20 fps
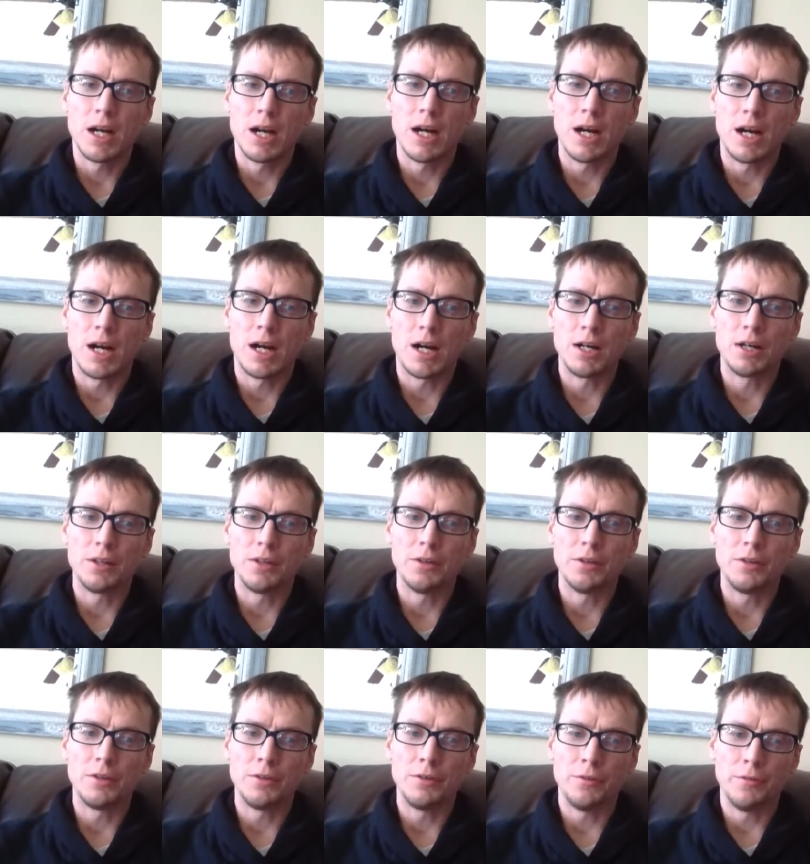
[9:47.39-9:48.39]

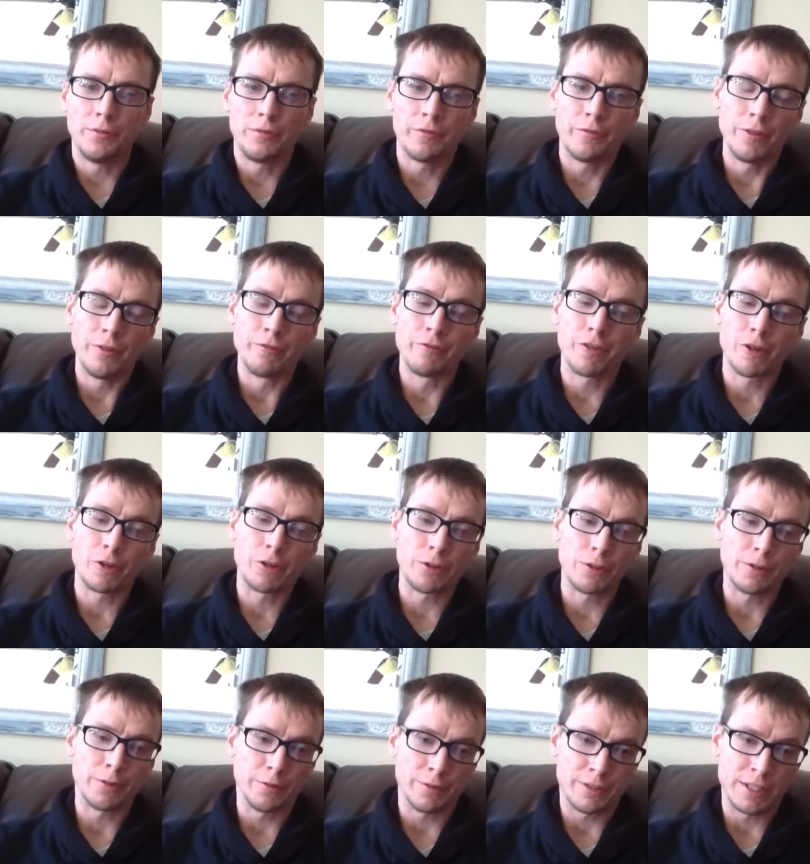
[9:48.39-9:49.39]
the
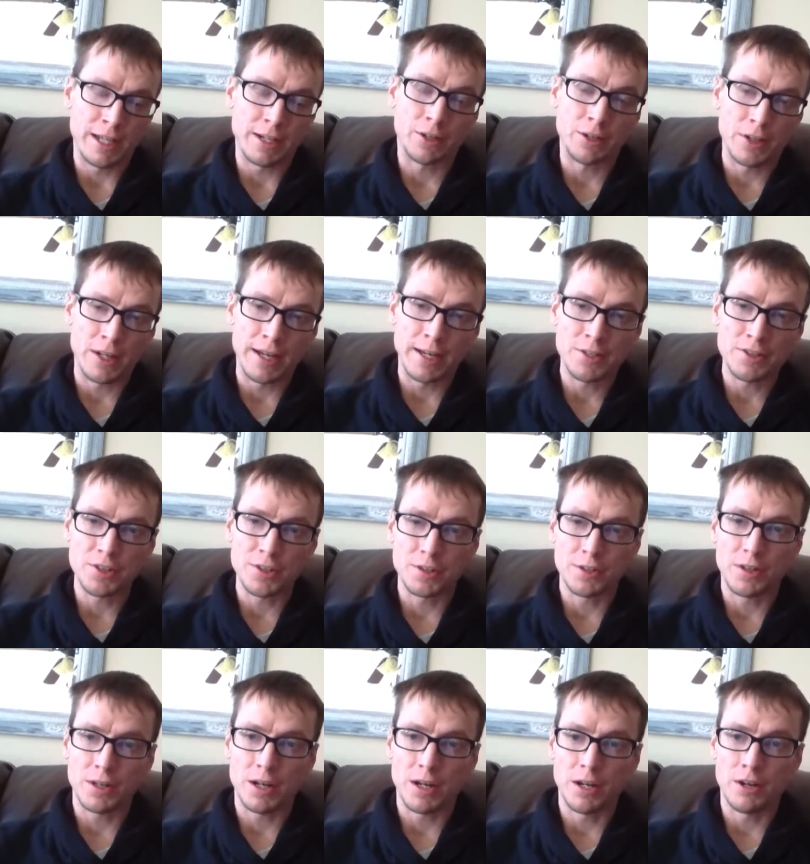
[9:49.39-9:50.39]
further
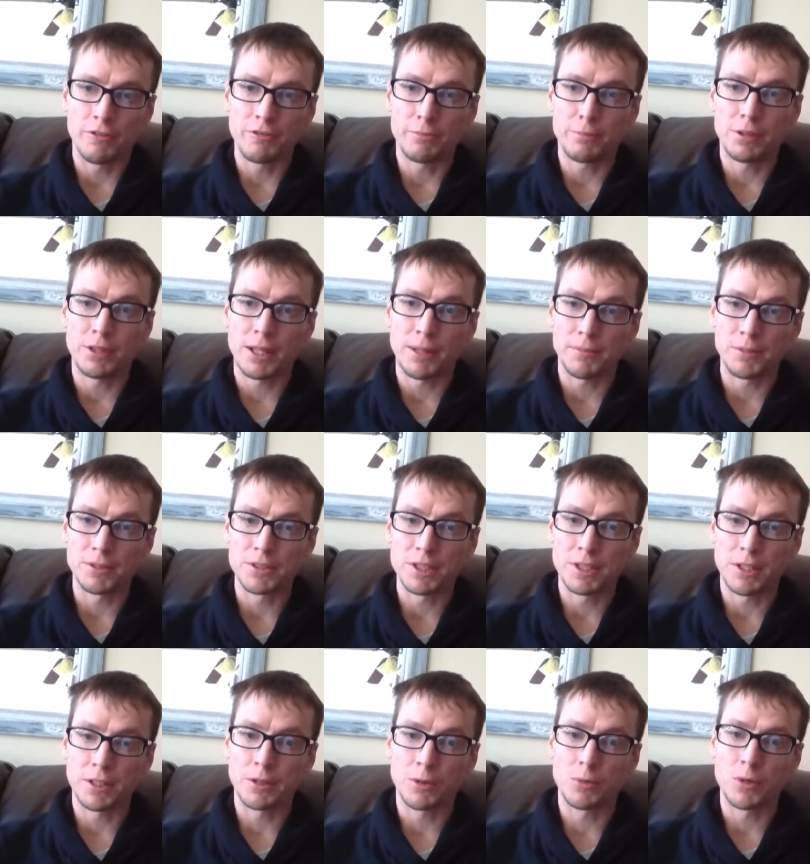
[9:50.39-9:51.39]
degradation of plant
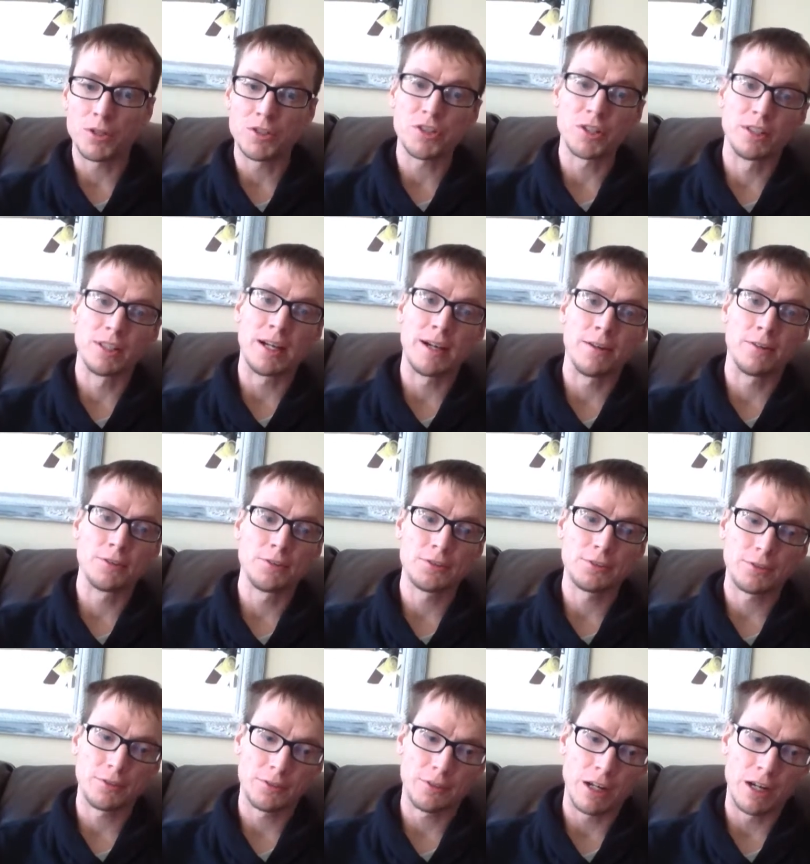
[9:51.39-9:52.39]
material, which
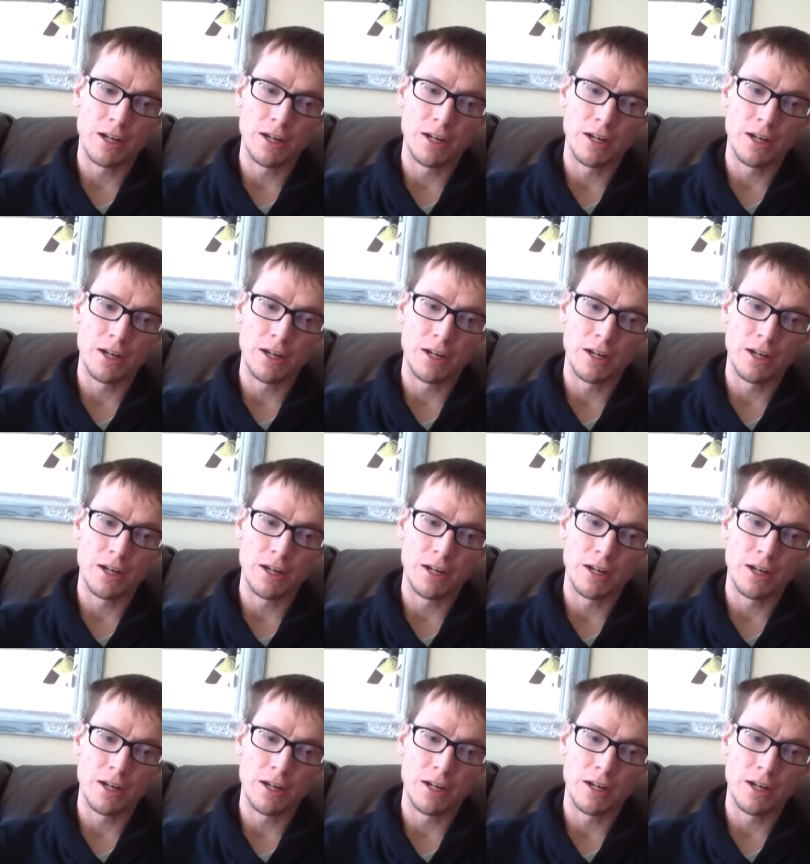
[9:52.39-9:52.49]
allows